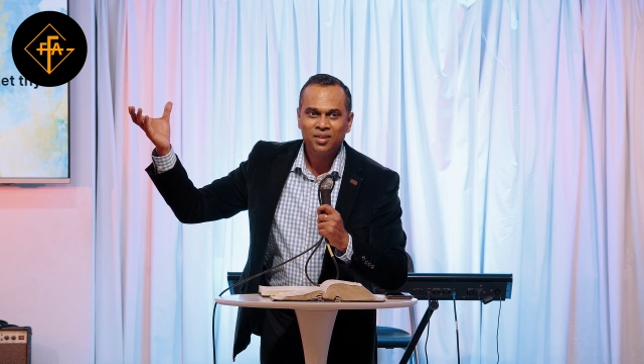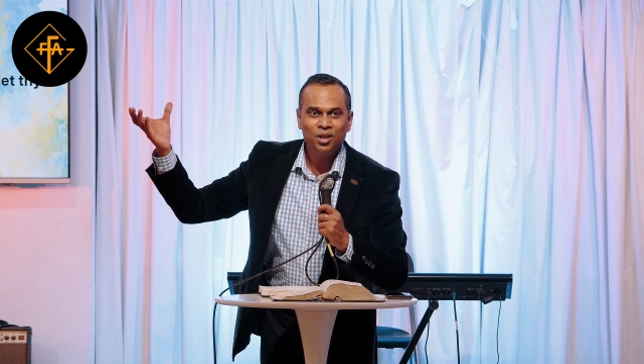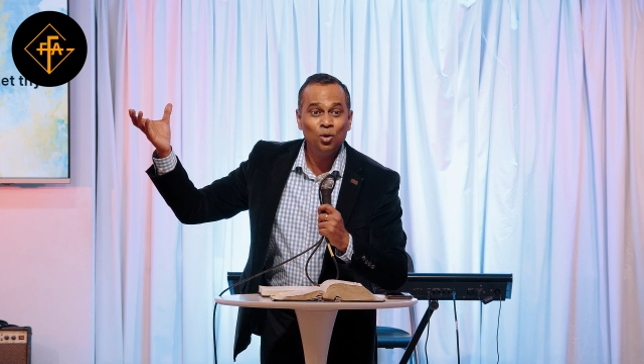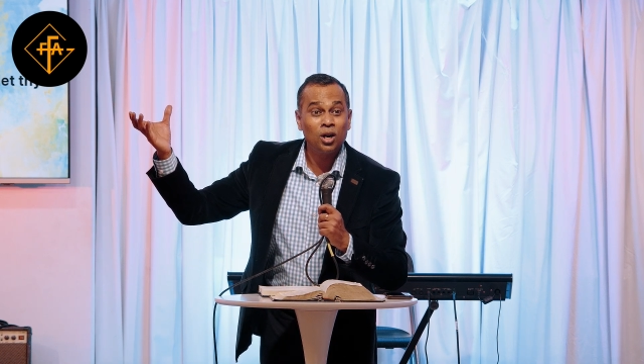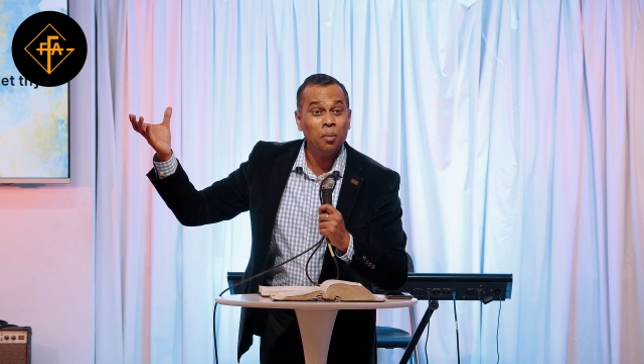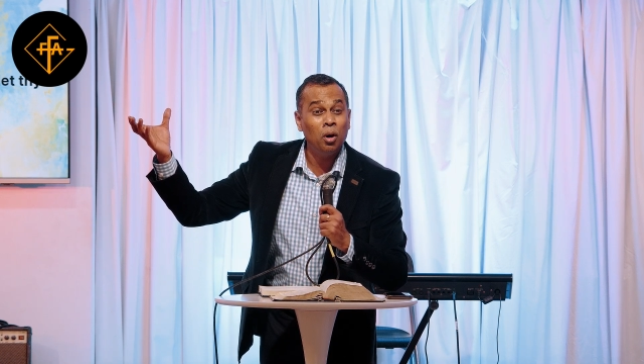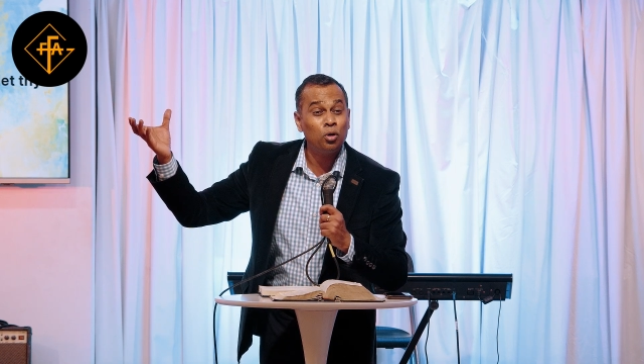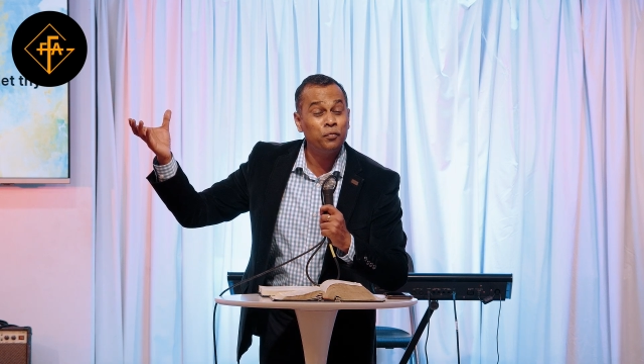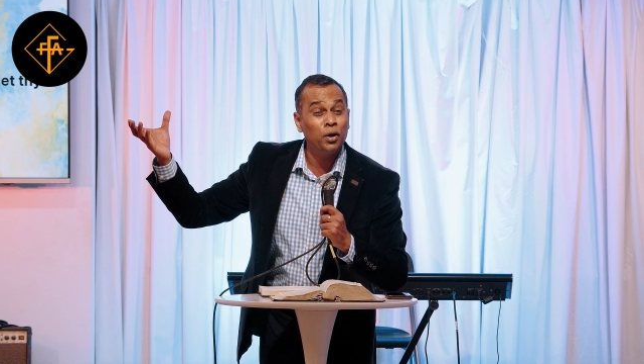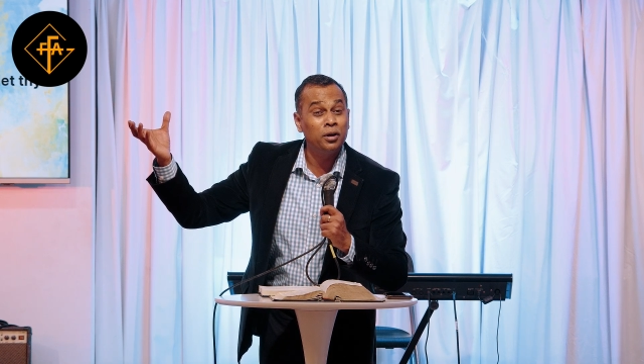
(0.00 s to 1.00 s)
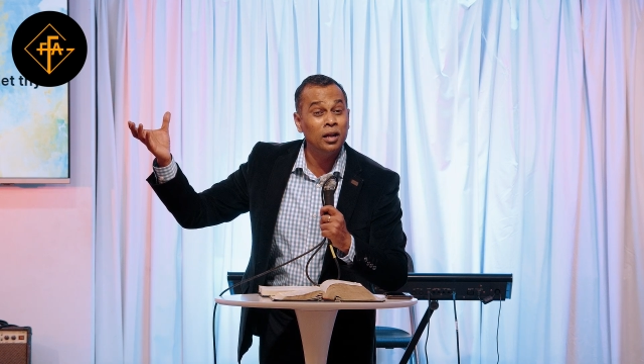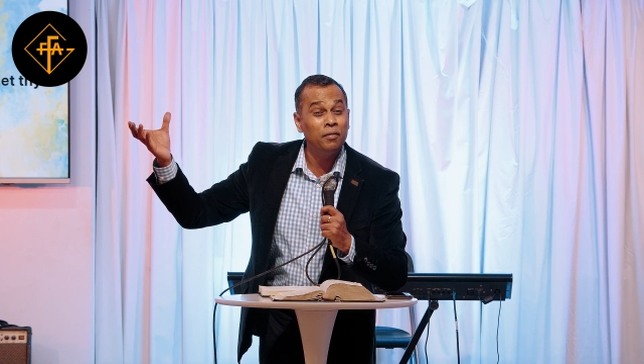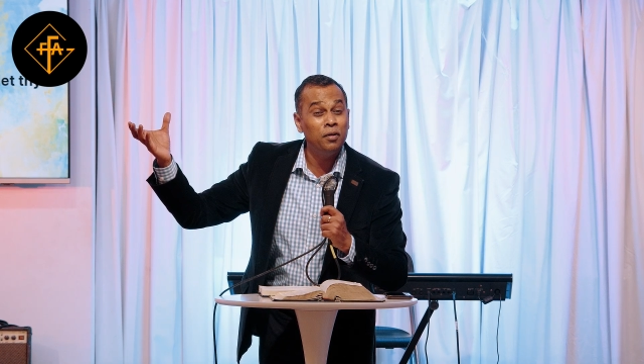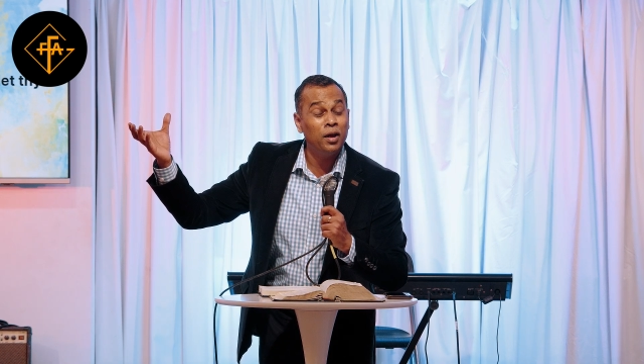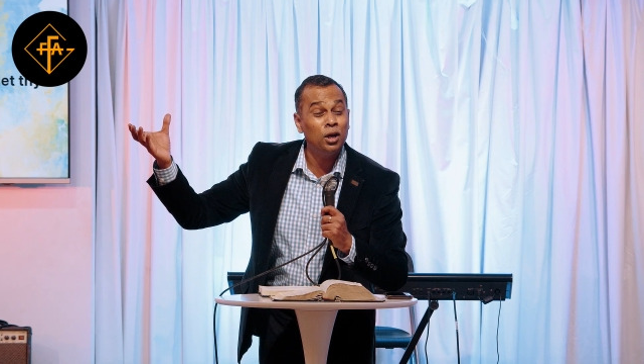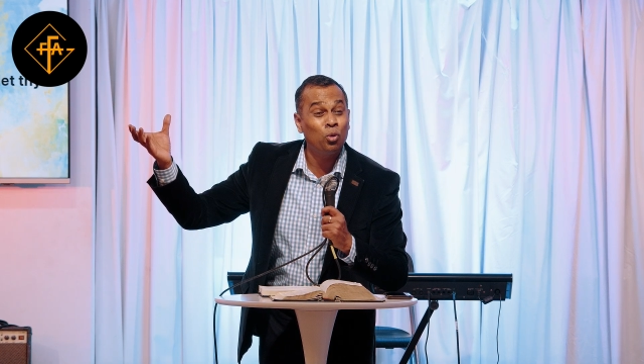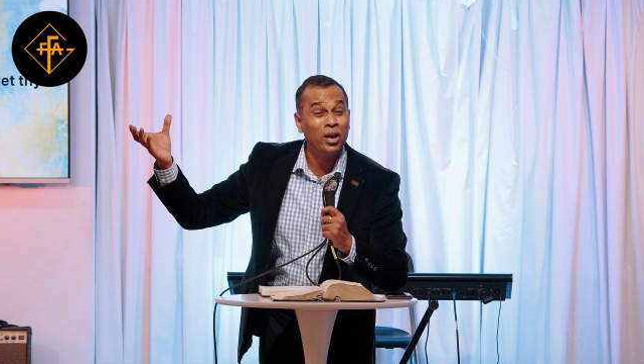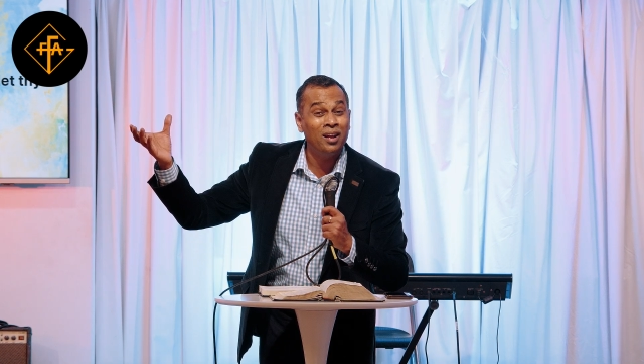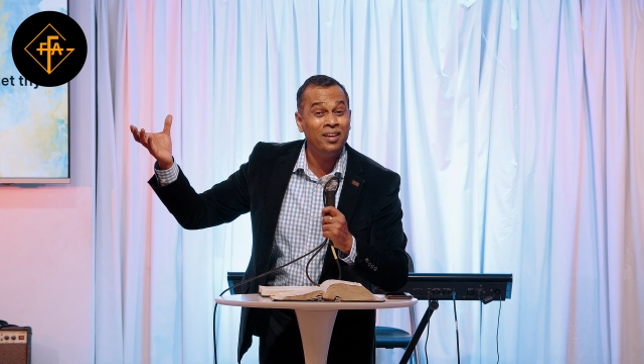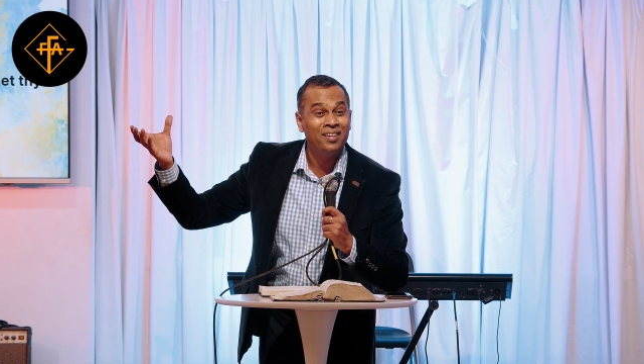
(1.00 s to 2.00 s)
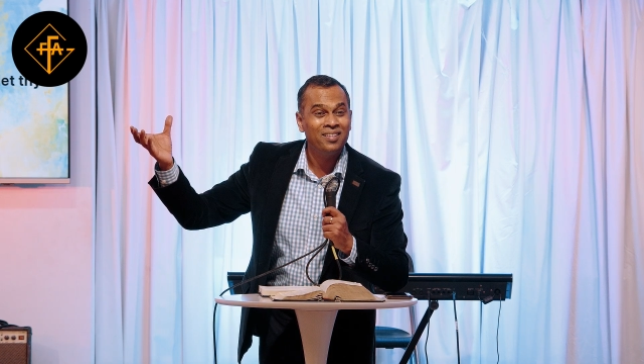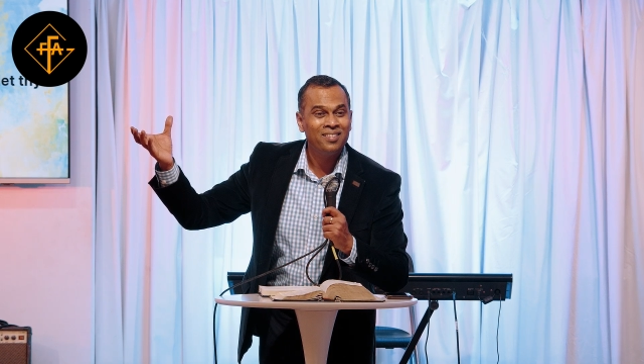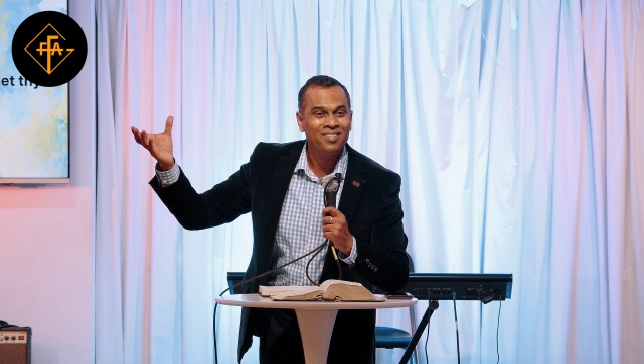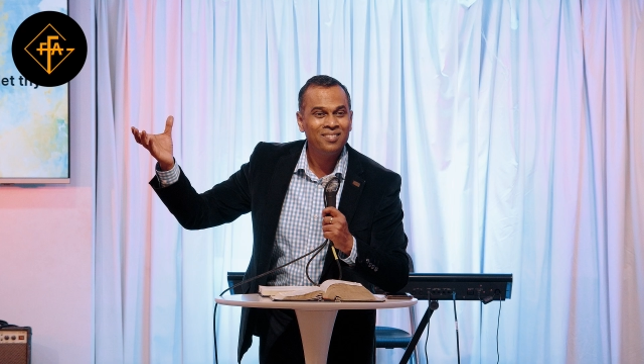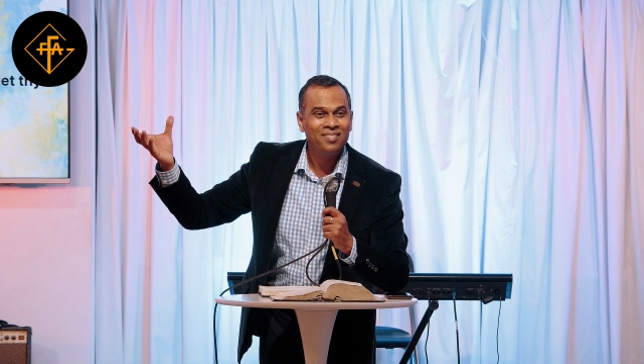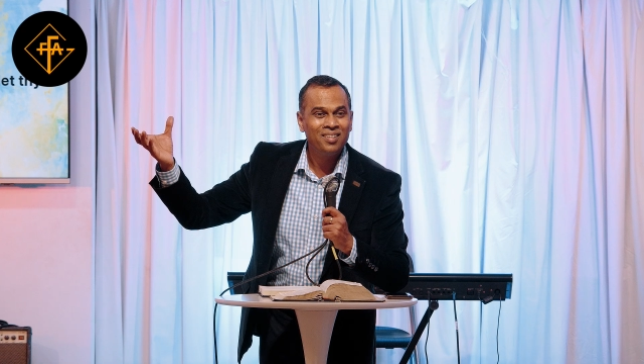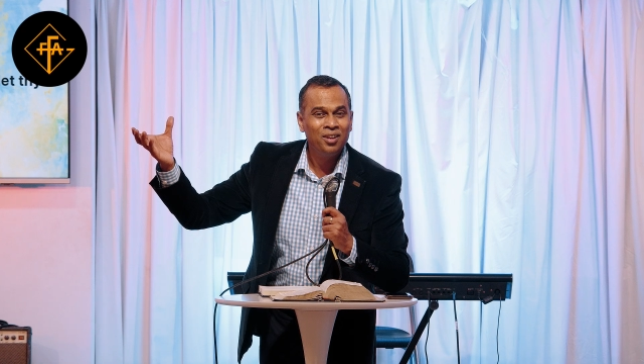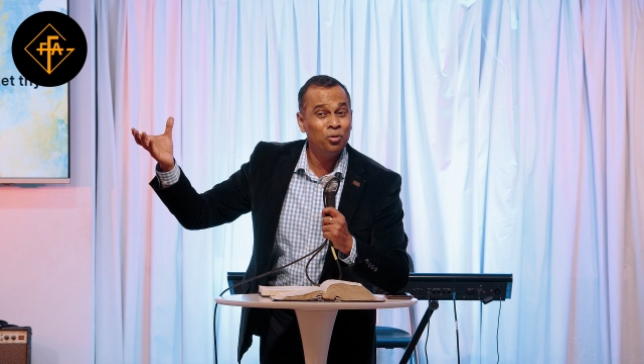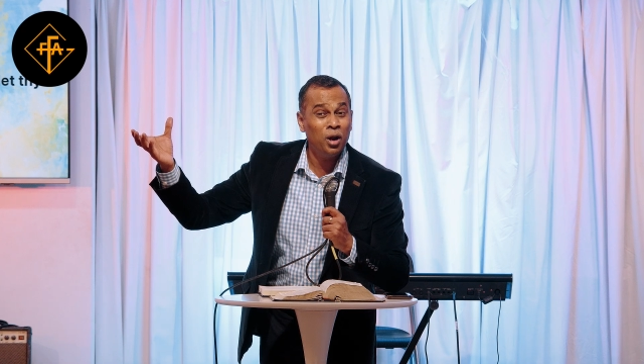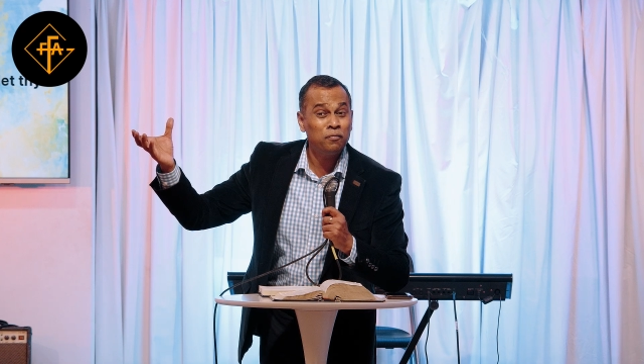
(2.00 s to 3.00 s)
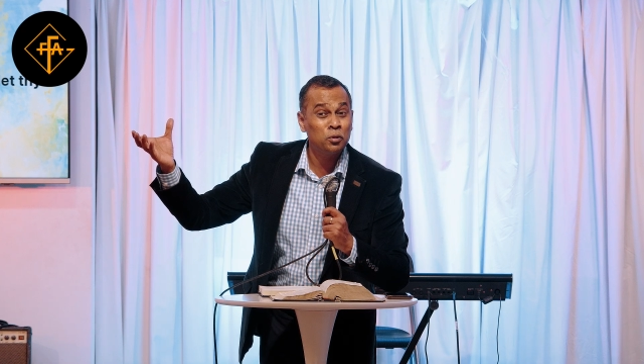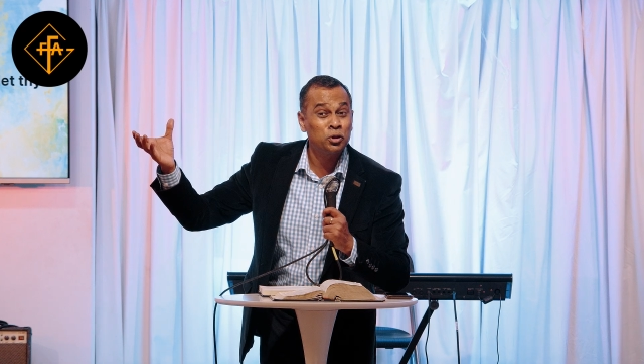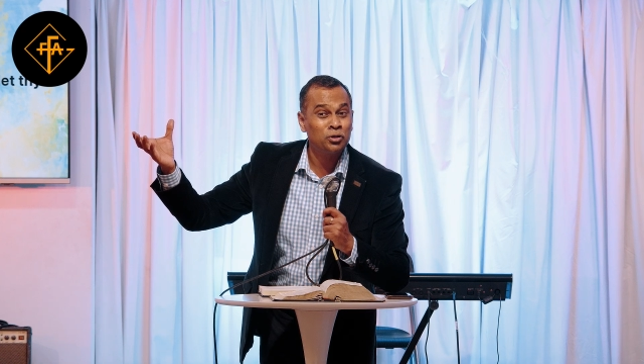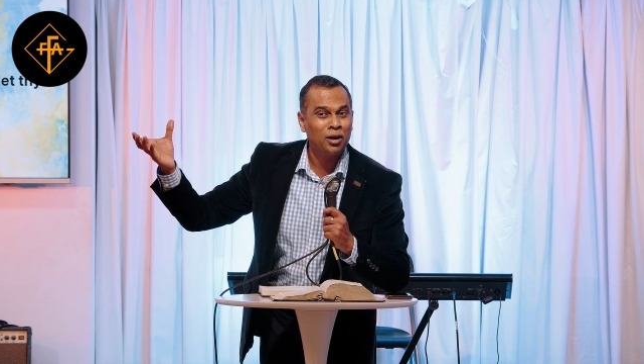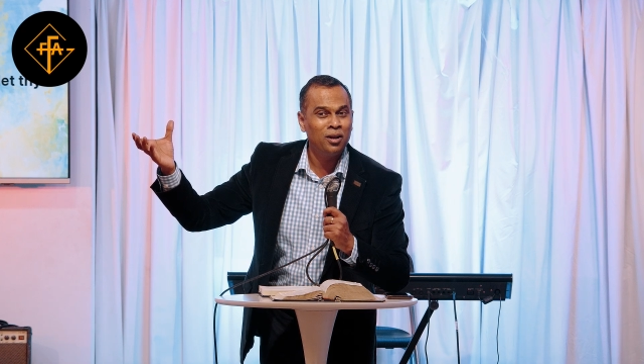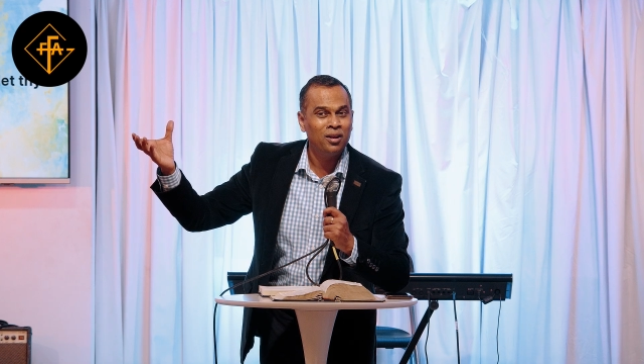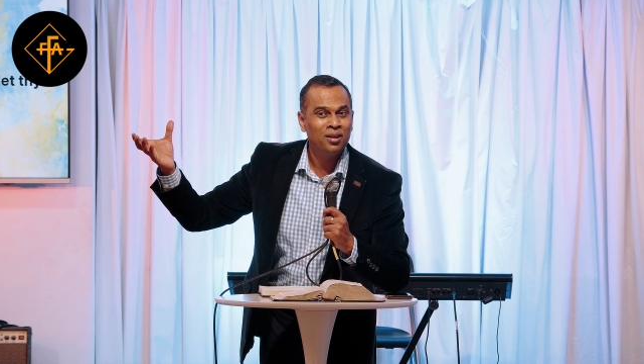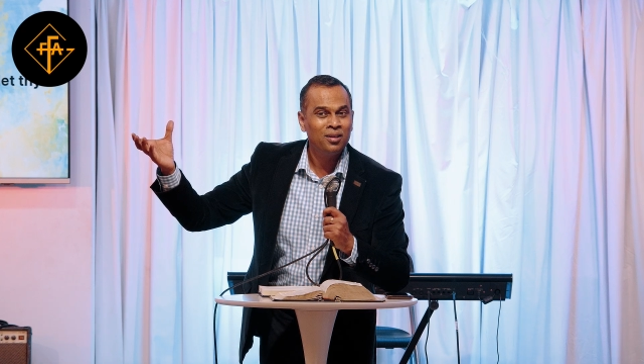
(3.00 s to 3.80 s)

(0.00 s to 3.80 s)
You'll come out of your delivery very quickly. You don't have to struggle.